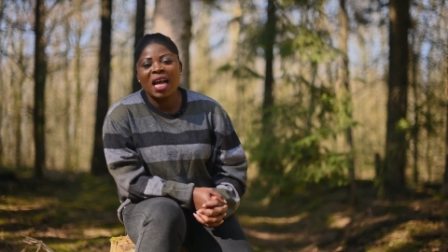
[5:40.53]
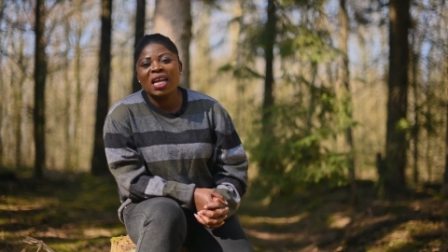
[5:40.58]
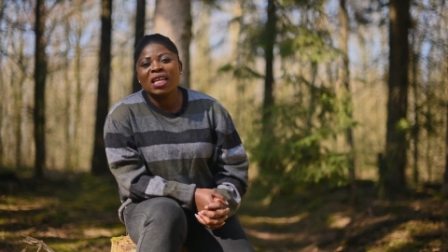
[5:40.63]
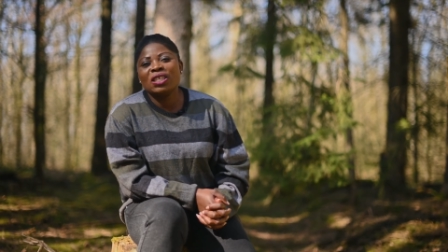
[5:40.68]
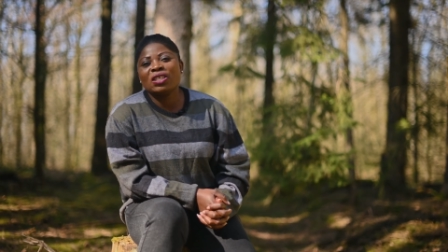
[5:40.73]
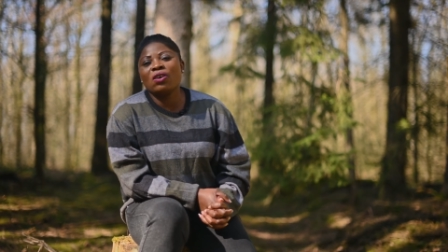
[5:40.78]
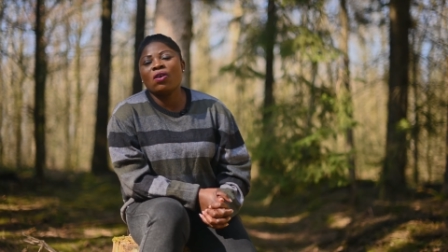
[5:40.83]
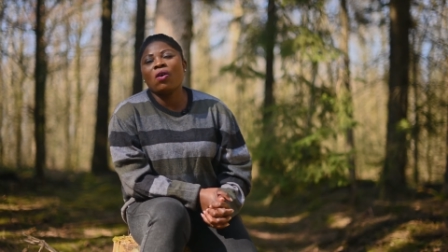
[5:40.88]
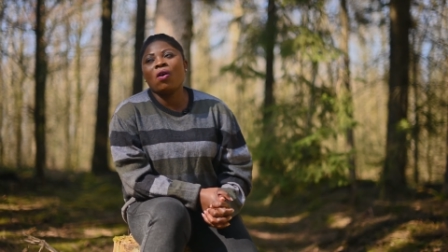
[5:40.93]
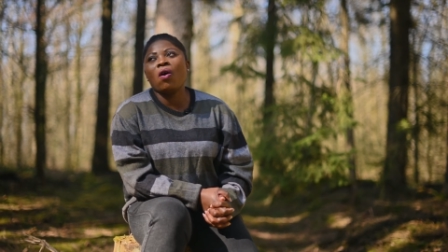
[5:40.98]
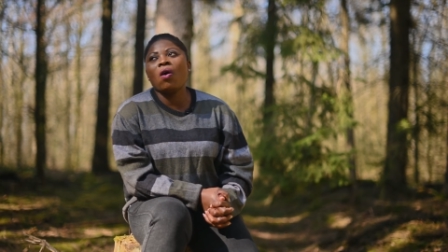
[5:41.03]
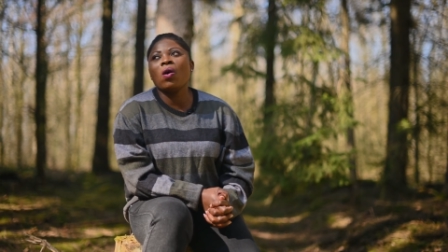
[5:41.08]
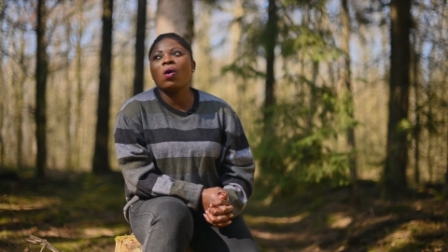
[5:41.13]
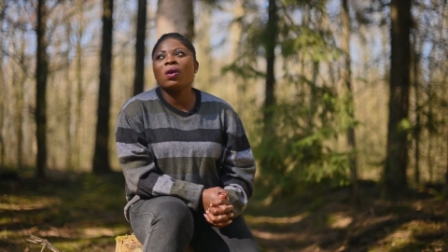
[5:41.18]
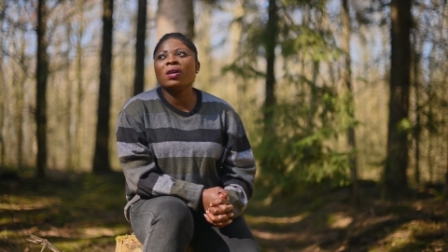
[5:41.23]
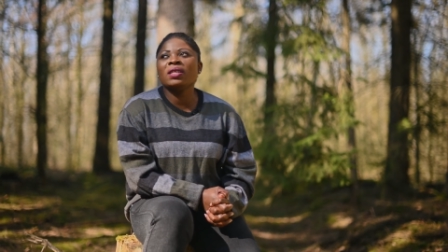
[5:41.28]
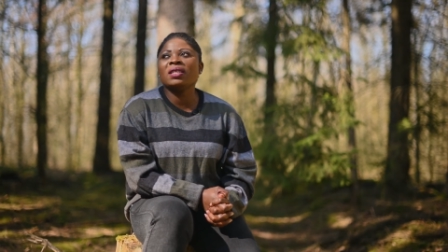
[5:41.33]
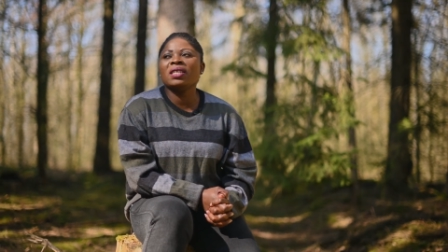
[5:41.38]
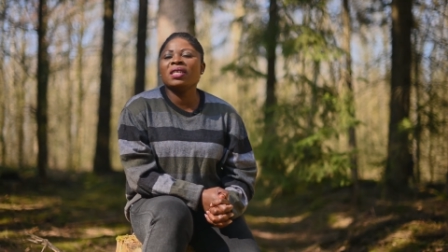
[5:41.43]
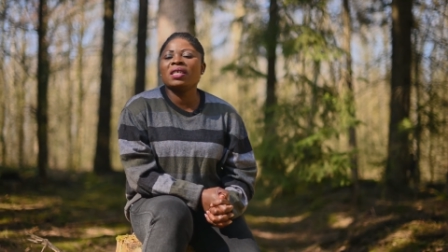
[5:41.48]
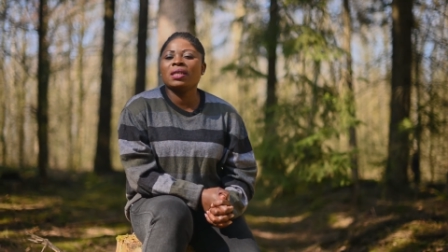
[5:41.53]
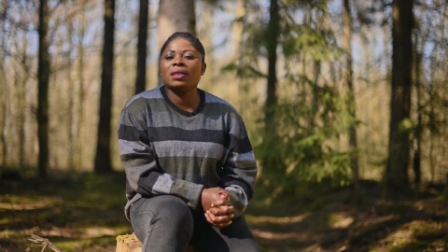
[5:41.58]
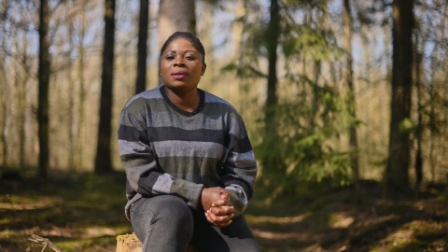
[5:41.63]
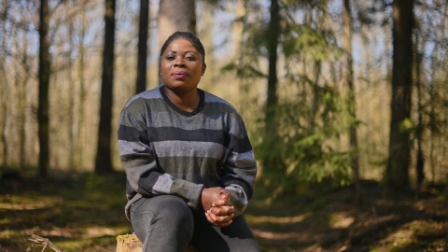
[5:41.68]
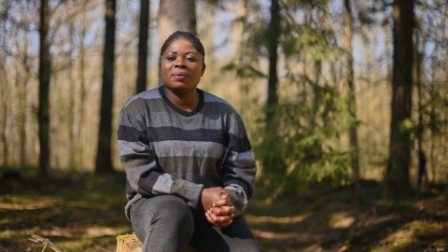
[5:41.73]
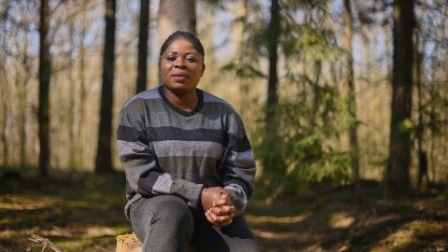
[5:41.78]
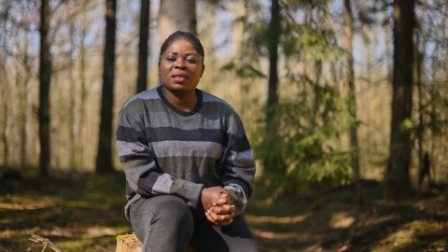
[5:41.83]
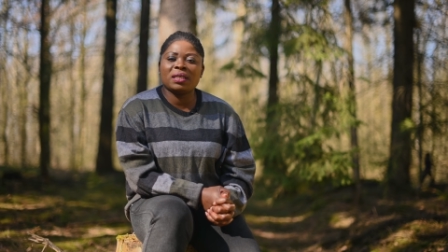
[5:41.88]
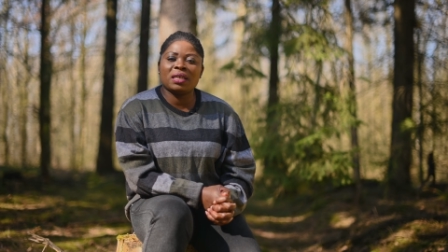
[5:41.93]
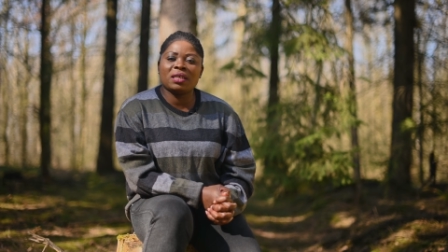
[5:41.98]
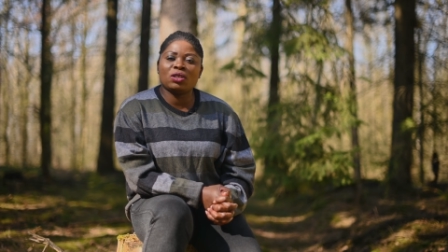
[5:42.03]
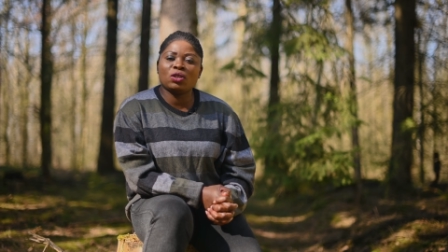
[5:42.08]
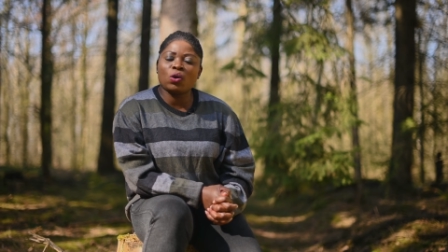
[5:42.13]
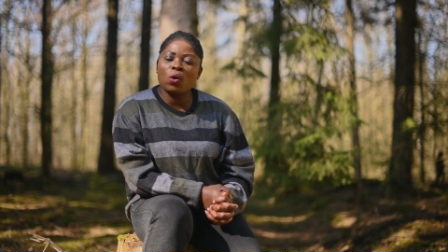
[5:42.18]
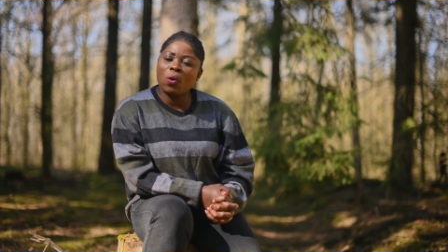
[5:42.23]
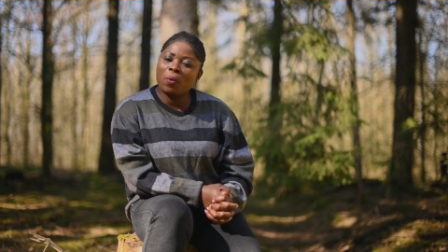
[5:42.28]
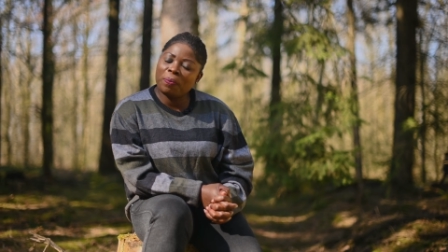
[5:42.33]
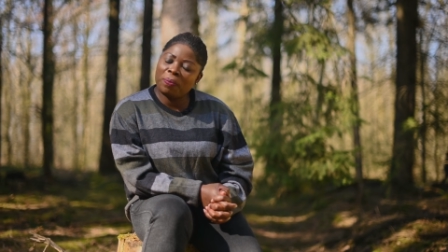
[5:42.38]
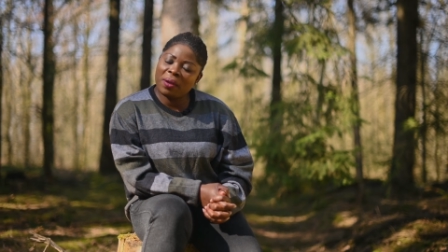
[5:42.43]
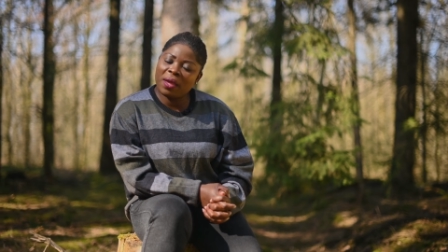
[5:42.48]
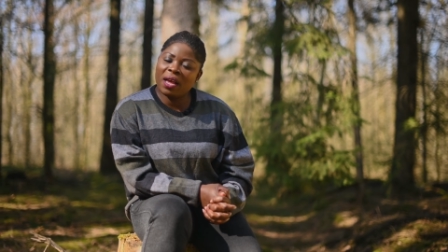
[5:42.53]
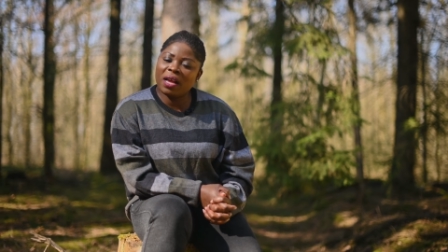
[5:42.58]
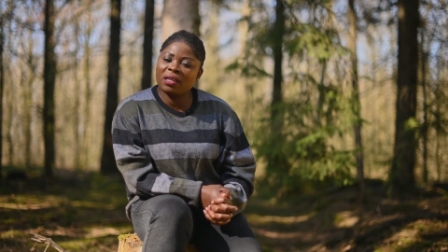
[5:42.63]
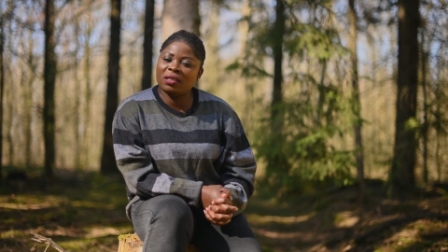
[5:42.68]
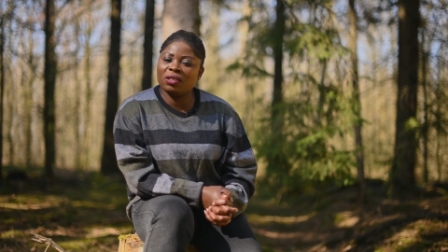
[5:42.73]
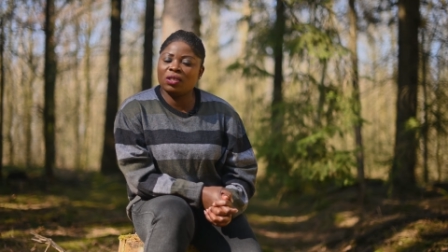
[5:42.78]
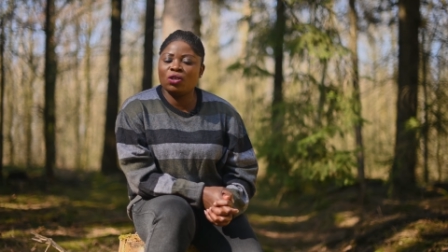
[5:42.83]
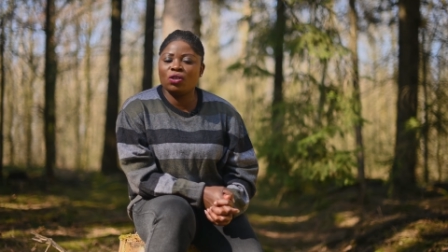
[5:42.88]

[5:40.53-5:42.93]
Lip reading: So all these visa topics,